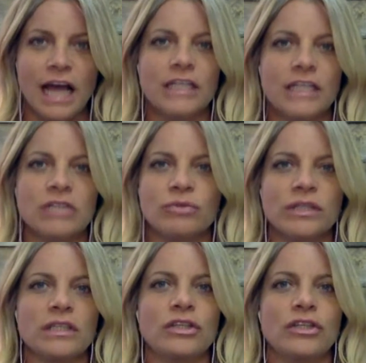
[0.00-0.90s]
I didn't
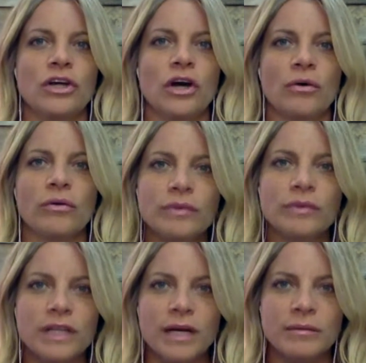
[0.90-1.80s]
really
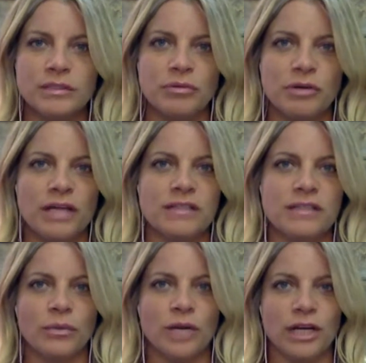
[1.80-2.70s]
know that I was
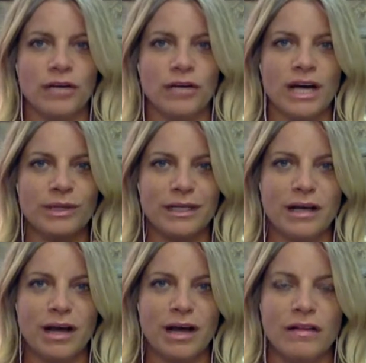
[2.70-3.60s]
depressed. And when I
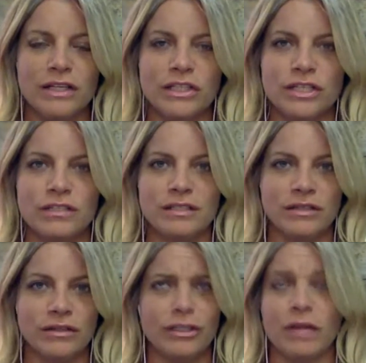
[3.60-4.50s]
graduated college, I
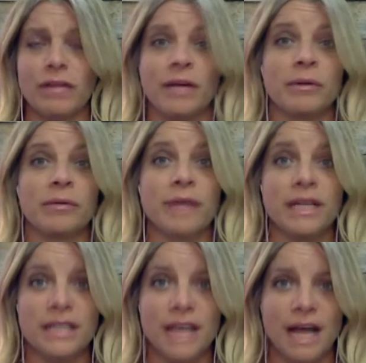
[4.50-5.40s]
still, then I went
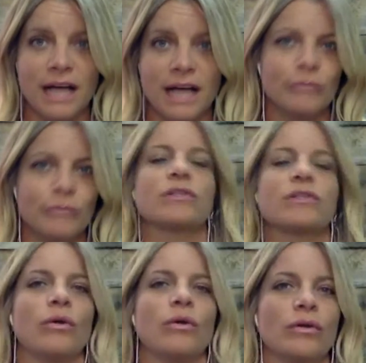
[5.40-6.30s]
right into acting, which
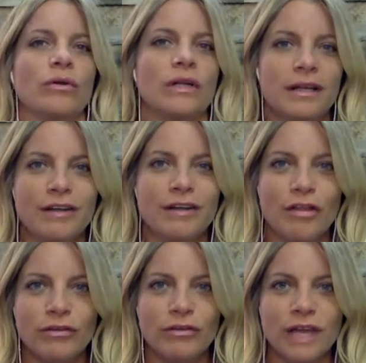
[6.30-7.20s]
was a whole
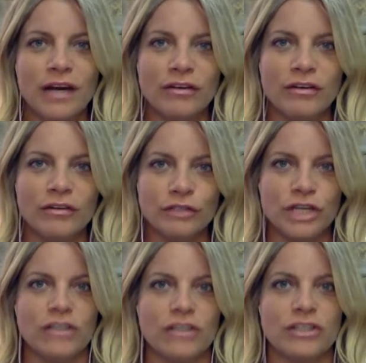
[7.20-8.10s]
another layer of
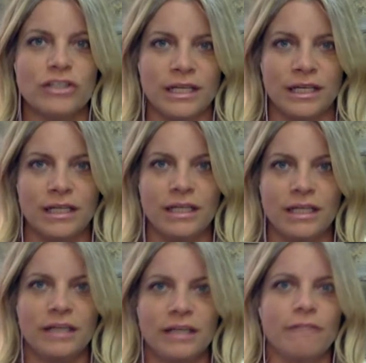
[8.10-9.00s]
rejection and
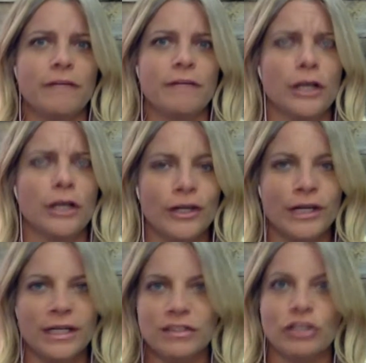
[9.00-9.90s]
fear
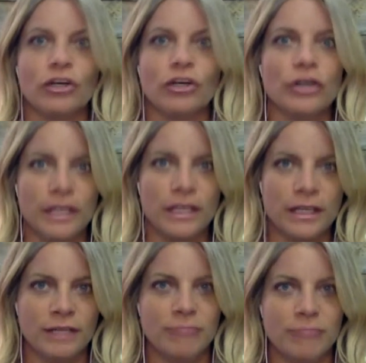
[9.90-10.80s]
and
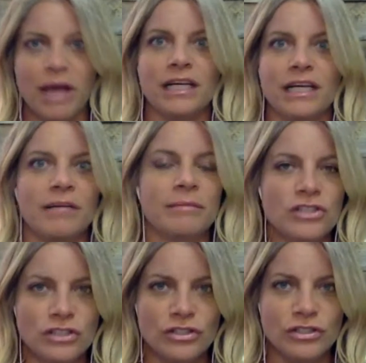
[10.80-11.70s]
insecurity and body
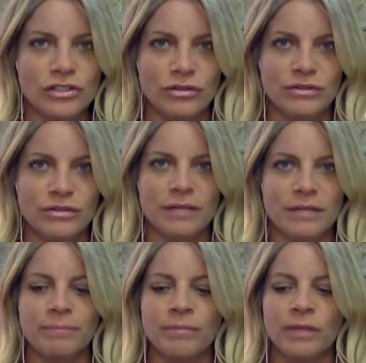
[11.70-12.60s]
image issues.
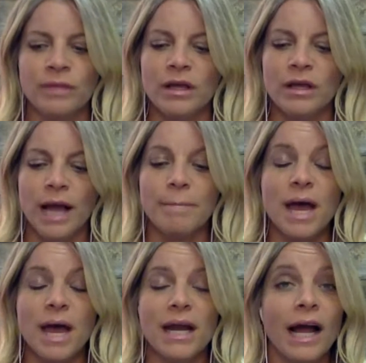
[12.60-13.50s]
And I
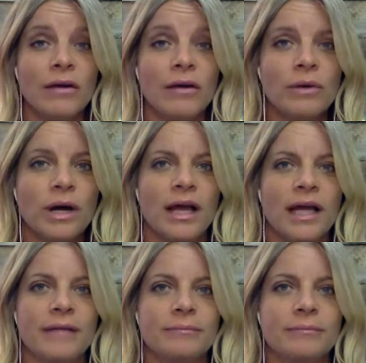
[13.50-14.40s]
met Ira,
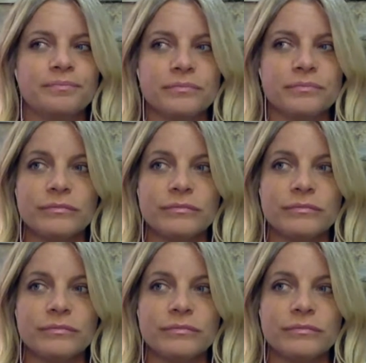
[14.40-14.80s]
and